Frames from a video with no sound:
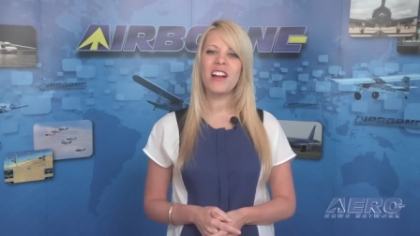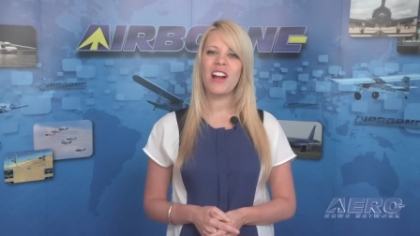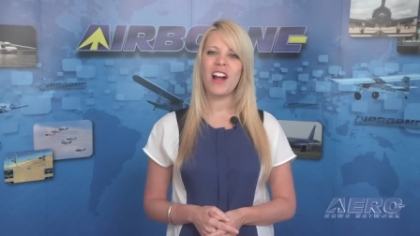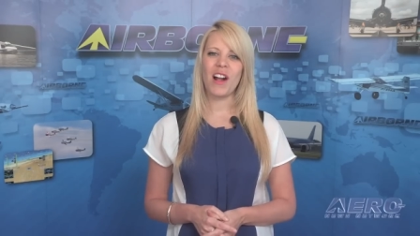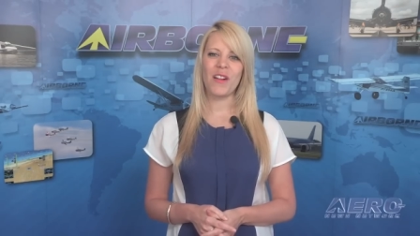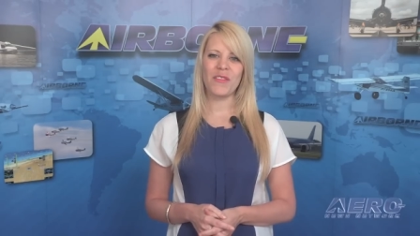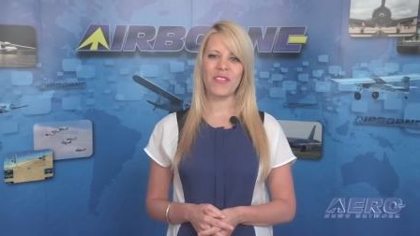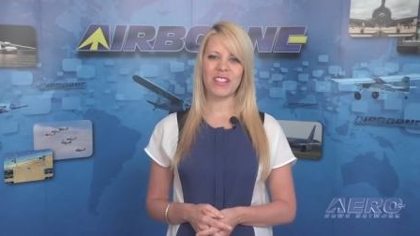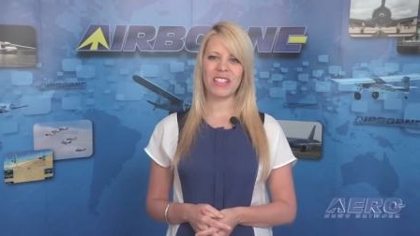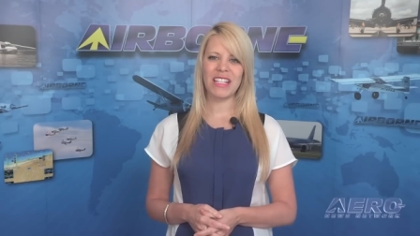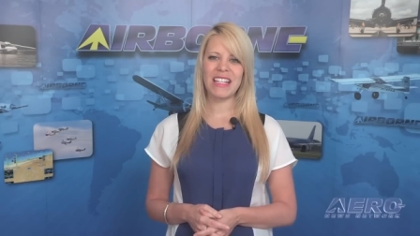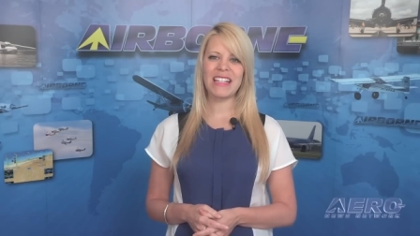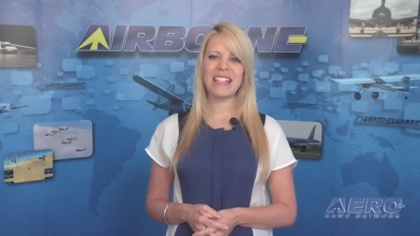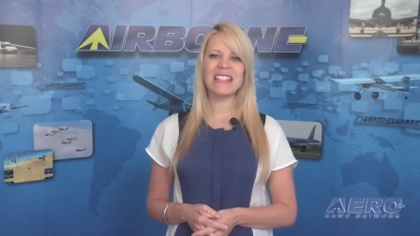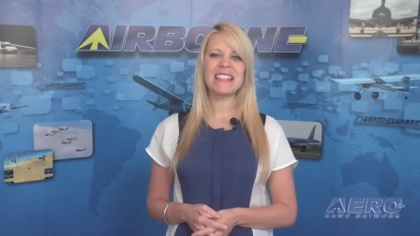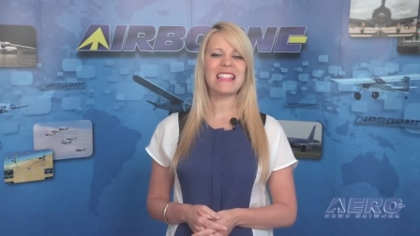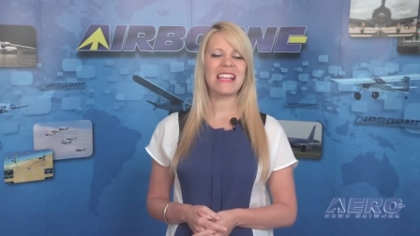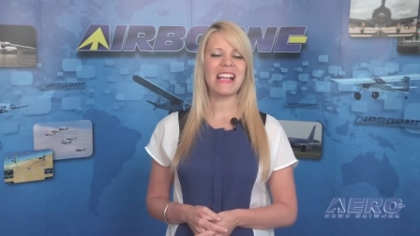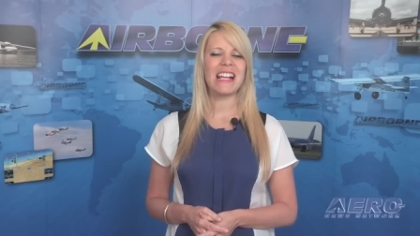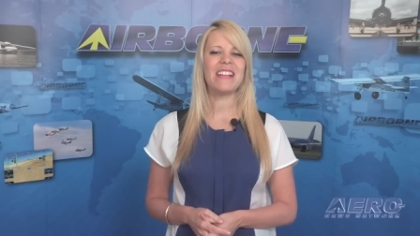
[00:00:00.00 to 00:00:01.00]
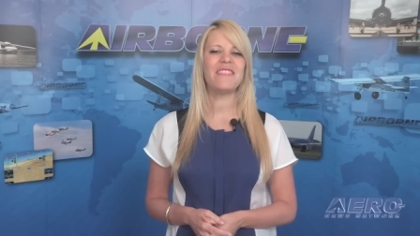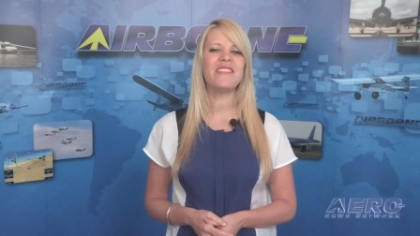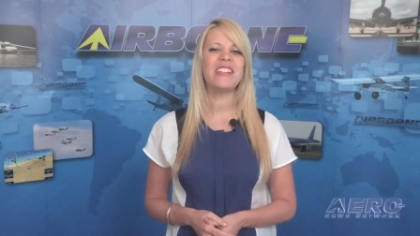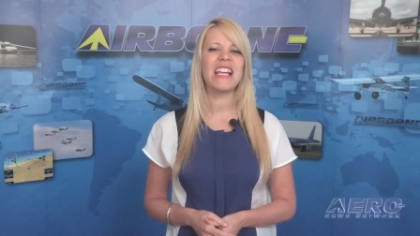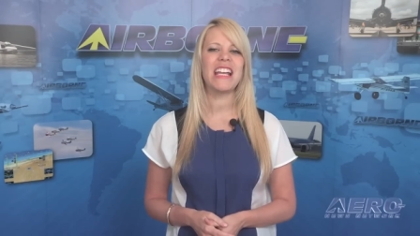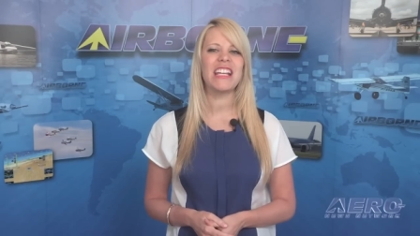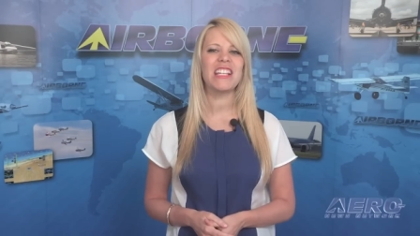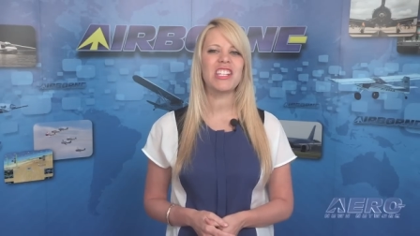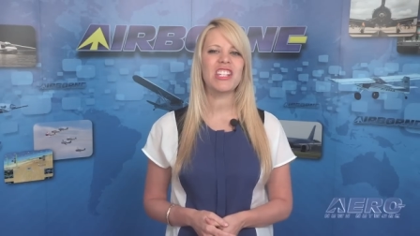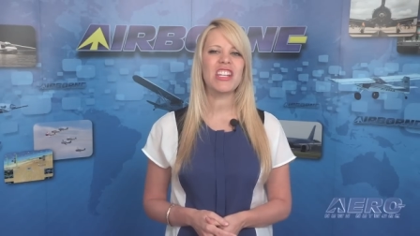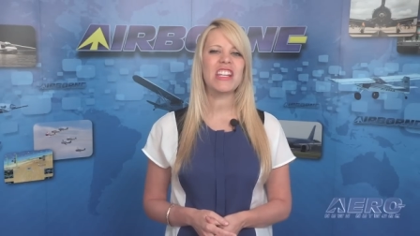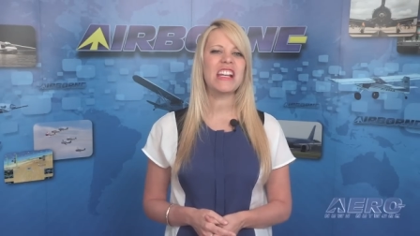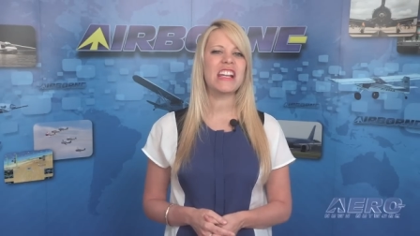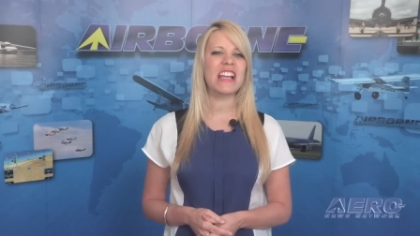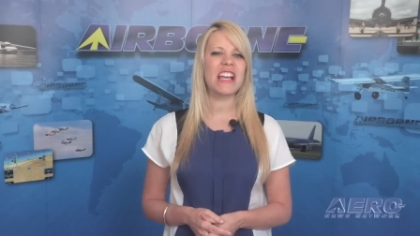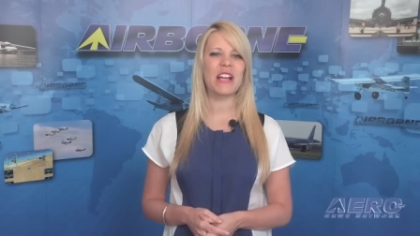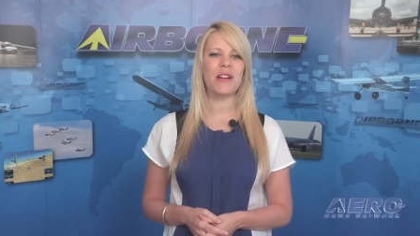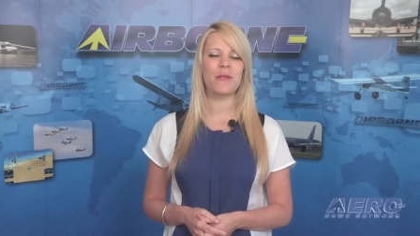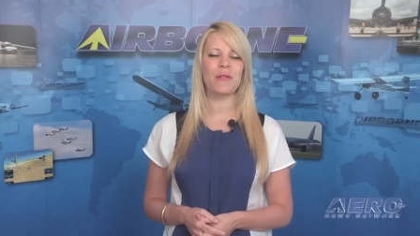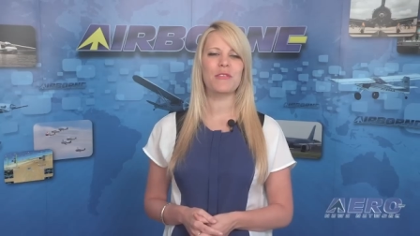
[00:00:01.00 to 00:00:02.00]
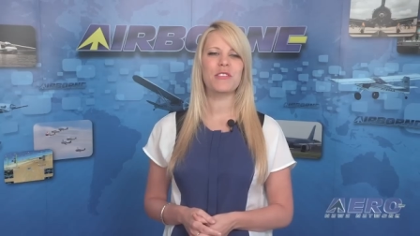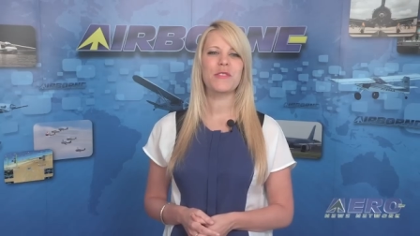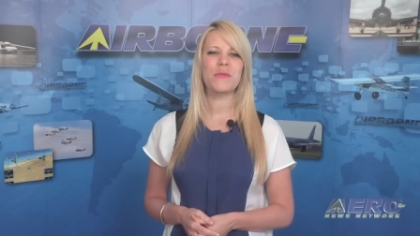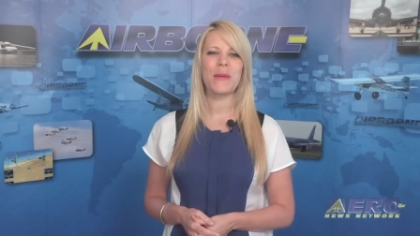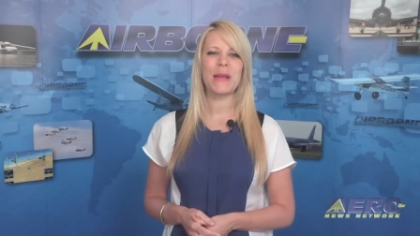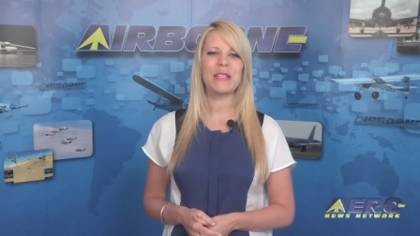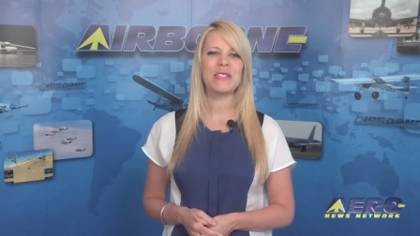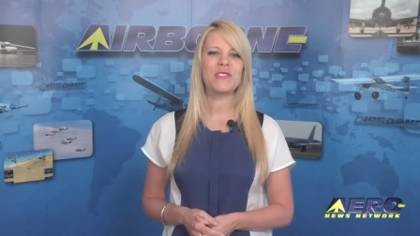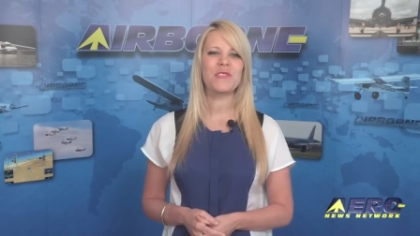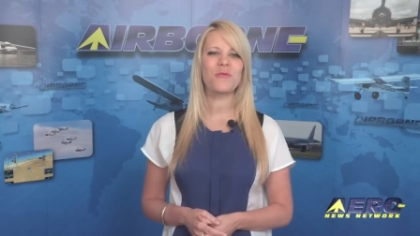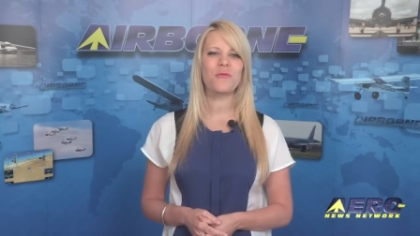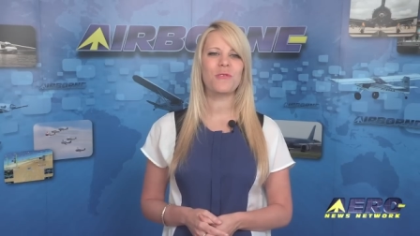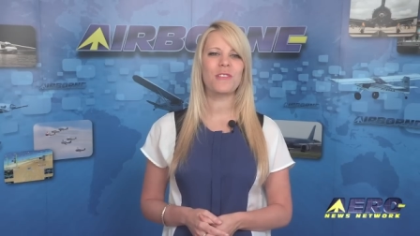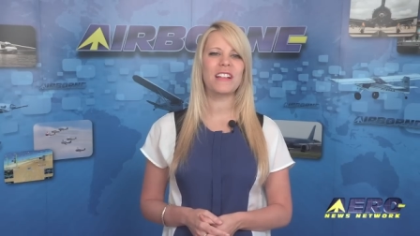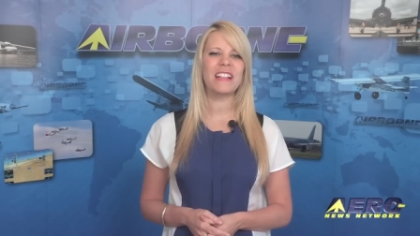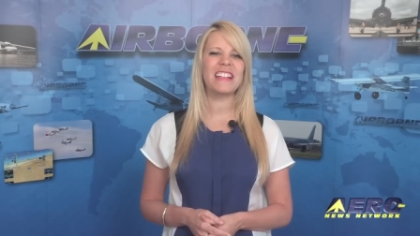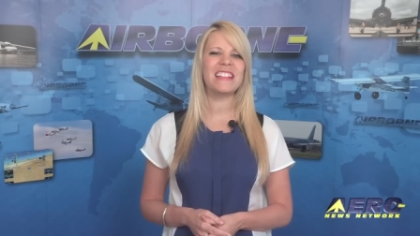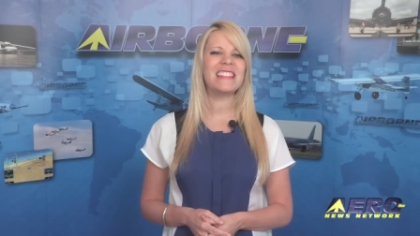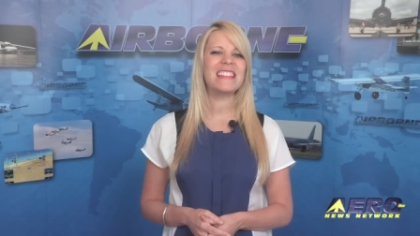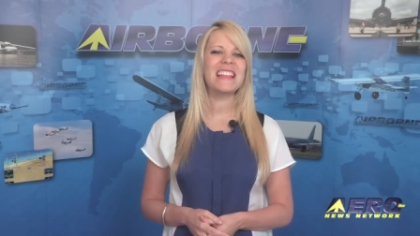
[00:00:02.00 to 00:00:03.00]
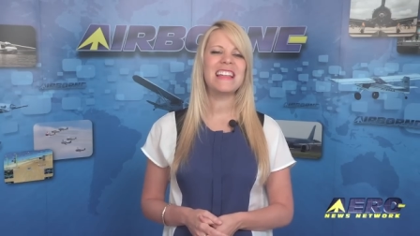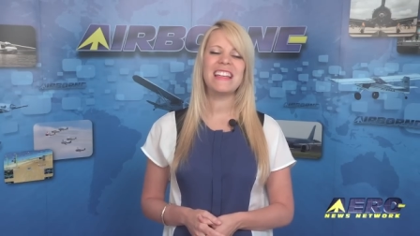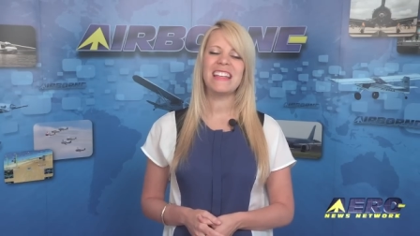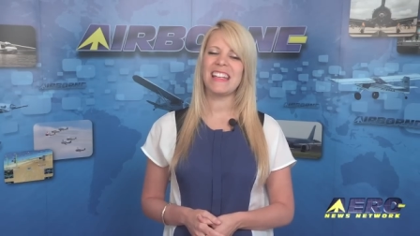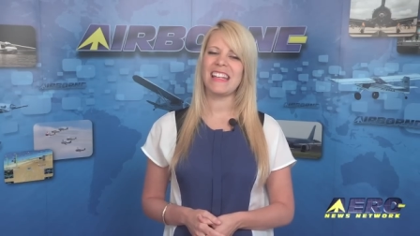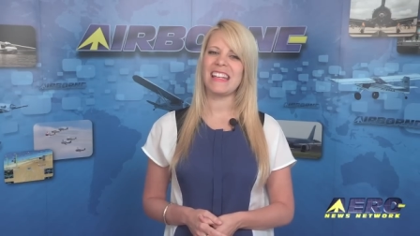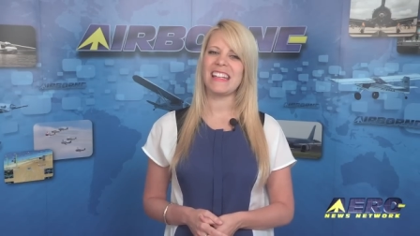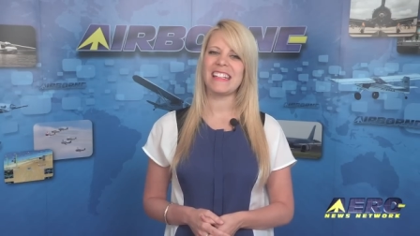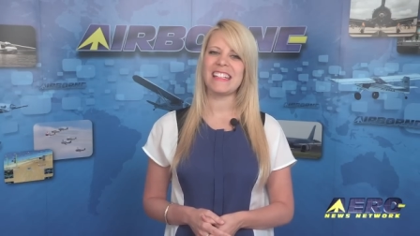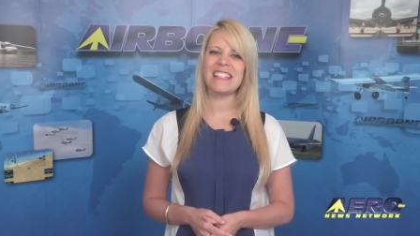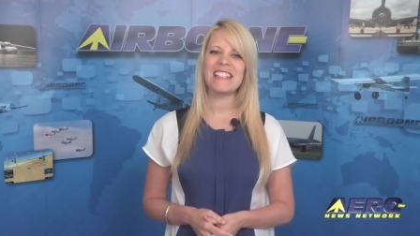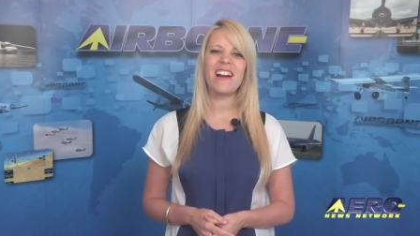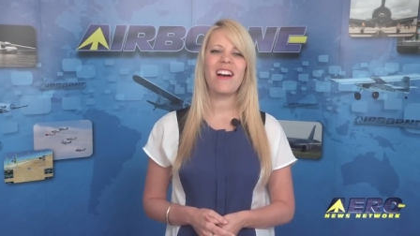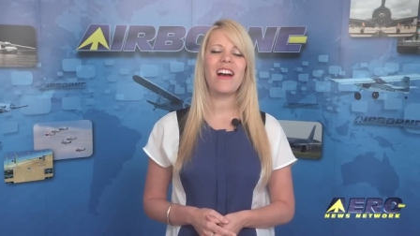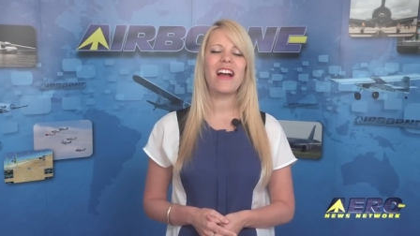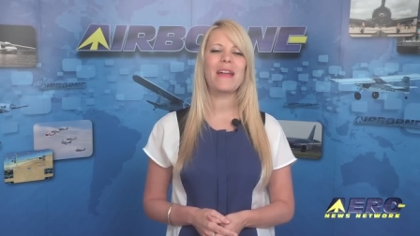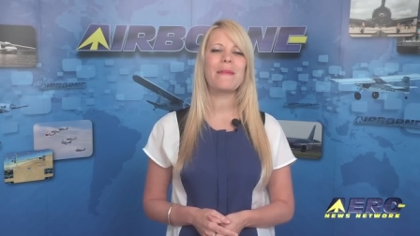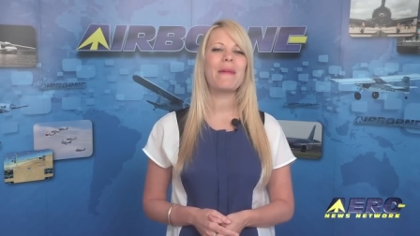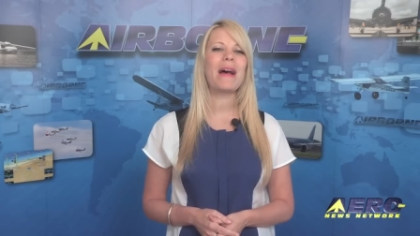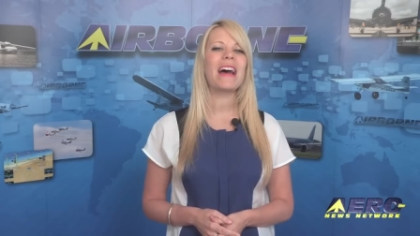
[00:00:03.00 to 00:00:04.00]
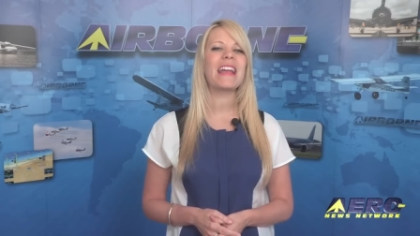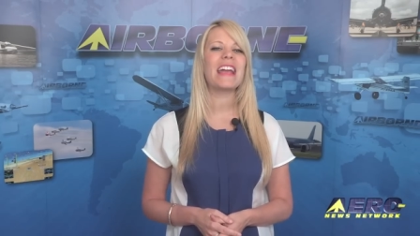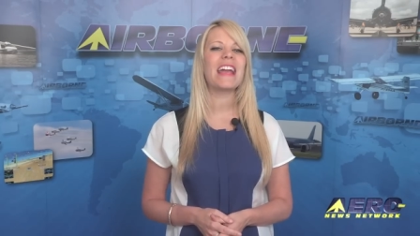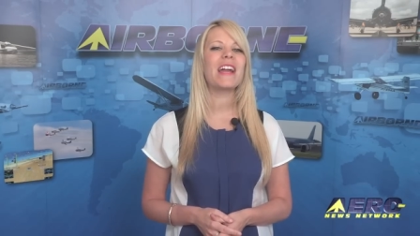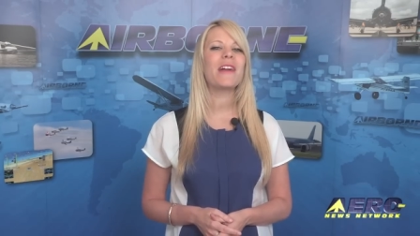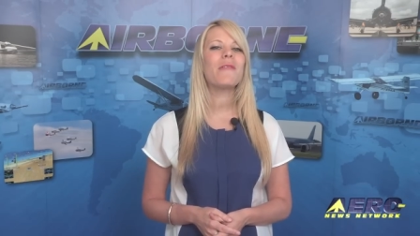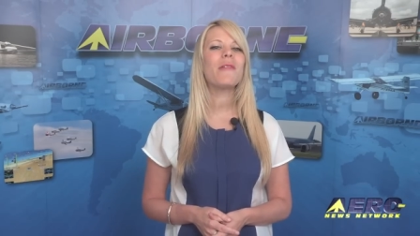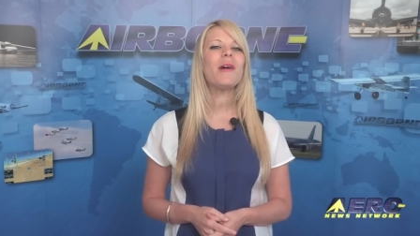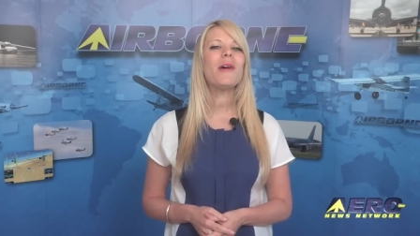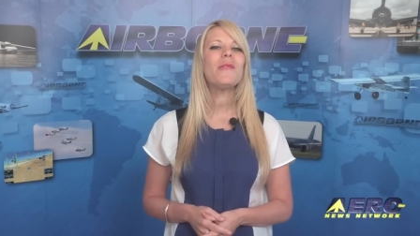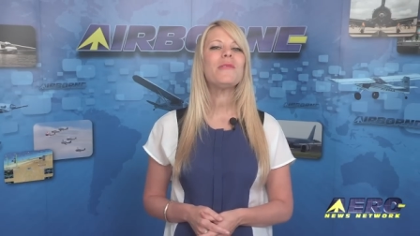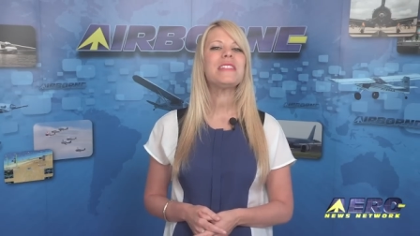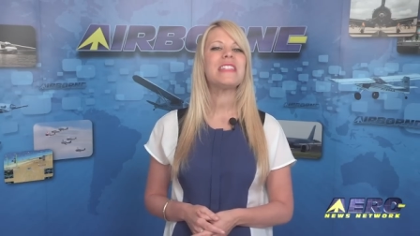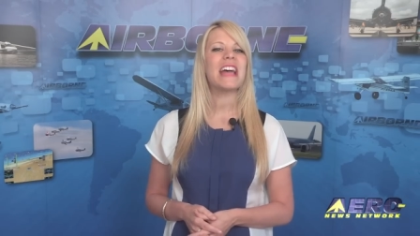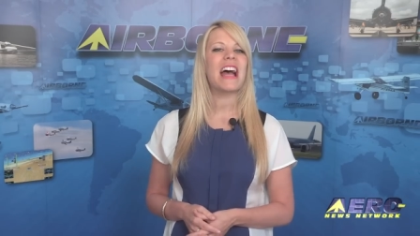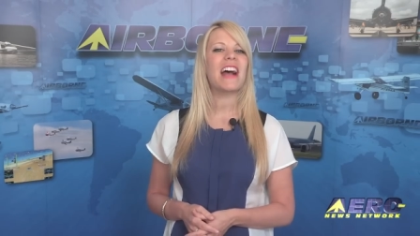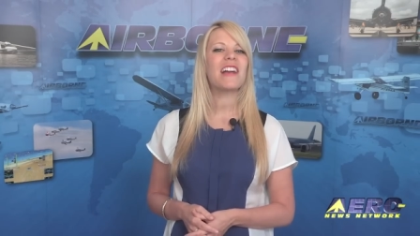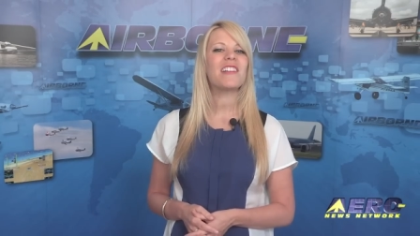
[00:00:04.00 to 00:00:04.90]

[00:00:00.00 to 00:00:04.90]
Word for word: of the latest aviation and aerospace stories anytime at aero